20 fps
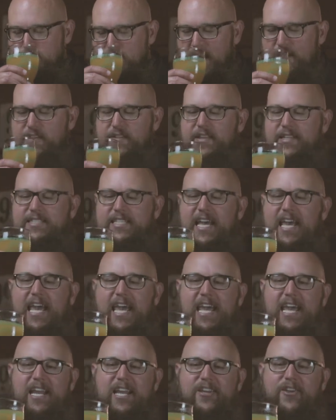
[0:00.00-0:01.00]
and then the
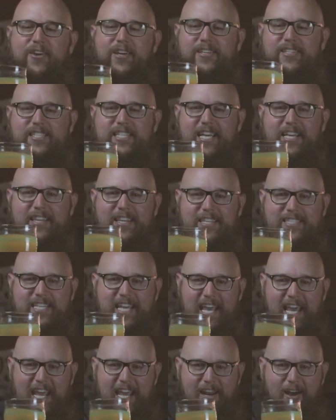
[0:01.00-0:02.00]
Tajin. And you can see the
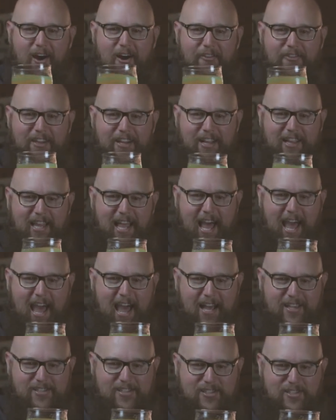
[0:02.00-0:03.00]
Tajin on the glass.